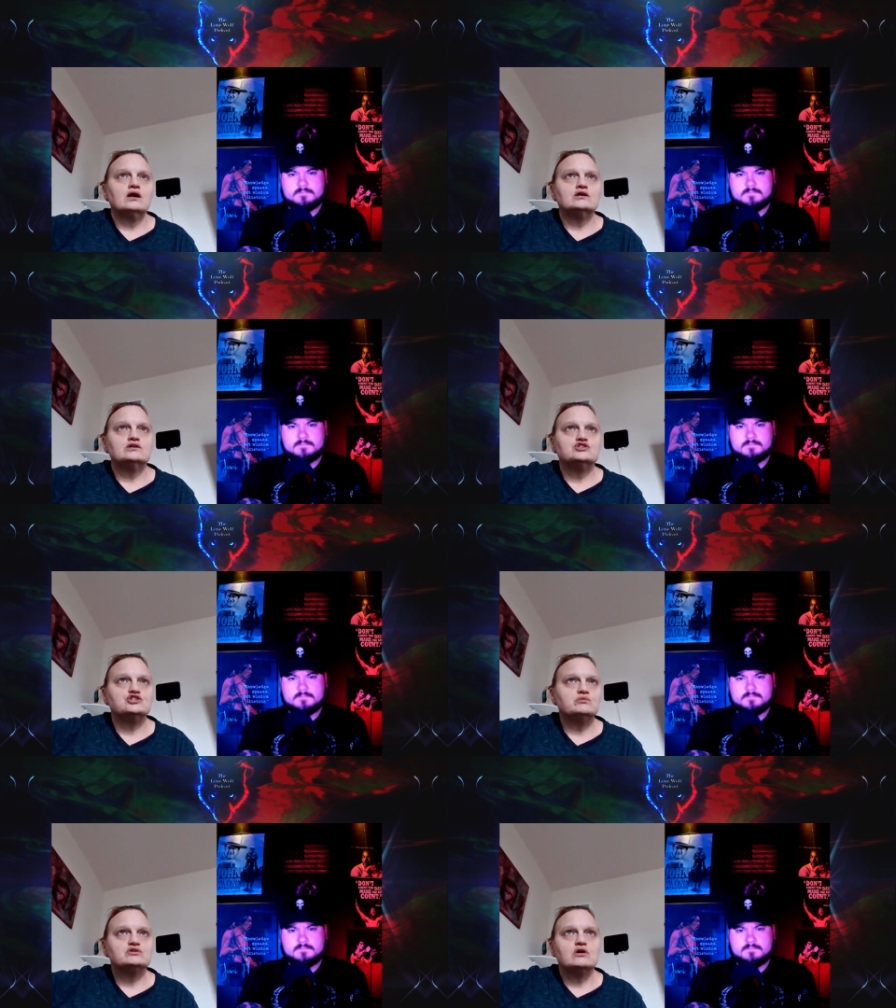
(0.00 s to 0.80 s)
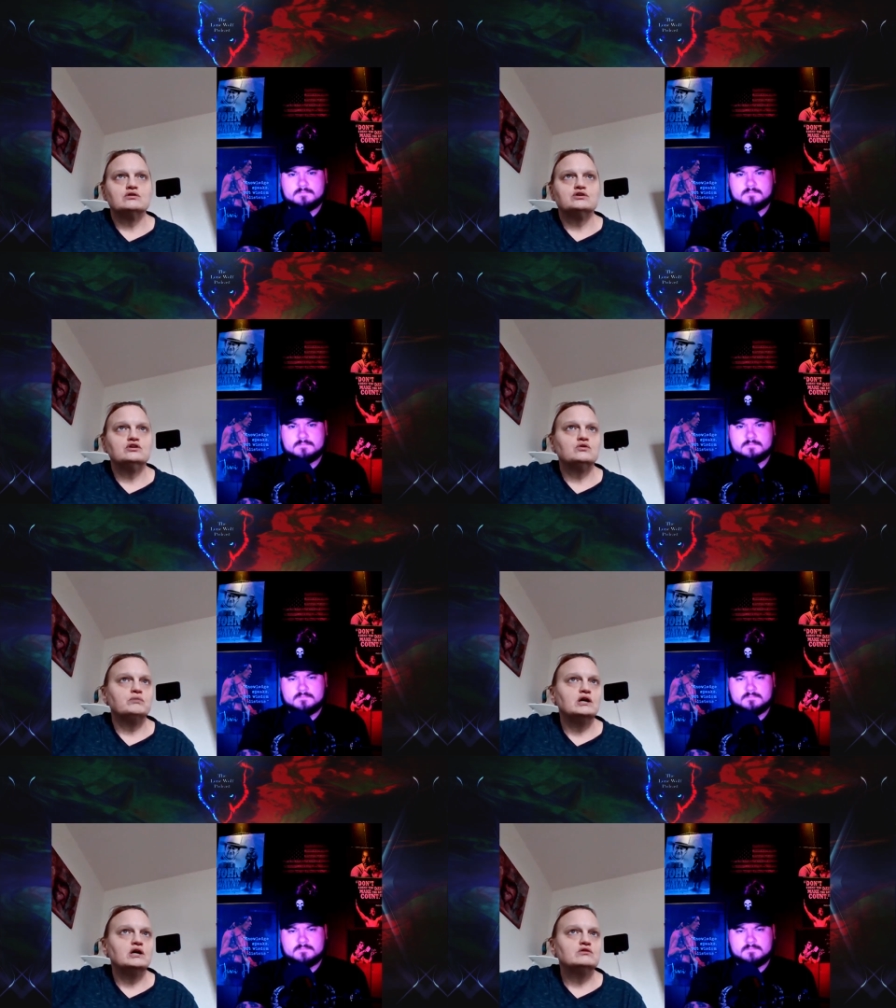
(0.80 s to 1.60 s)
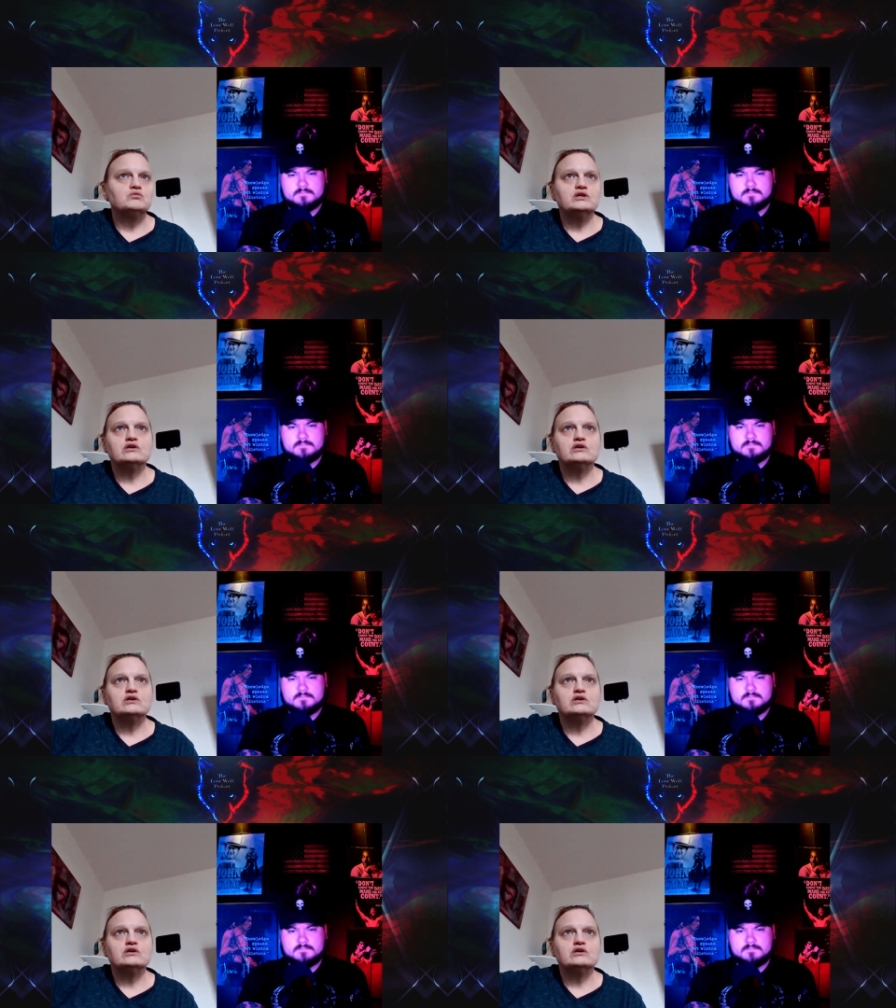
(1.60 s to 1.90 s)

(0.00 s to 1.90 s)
And she was all, man,